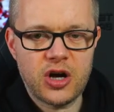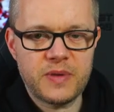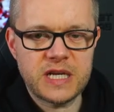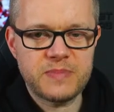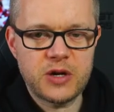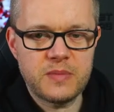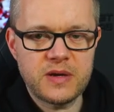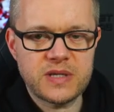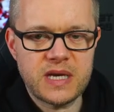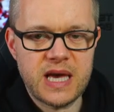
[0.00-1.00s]
but it's been
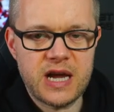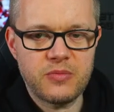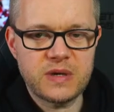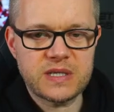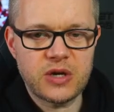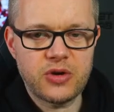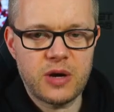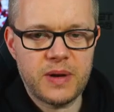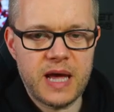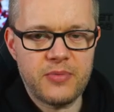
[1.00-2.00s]
almost a year and we're still not
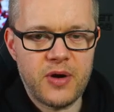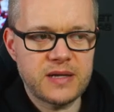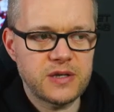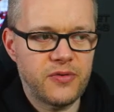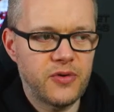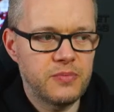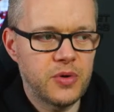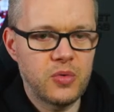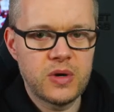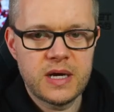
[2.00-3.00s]
playing proactive football.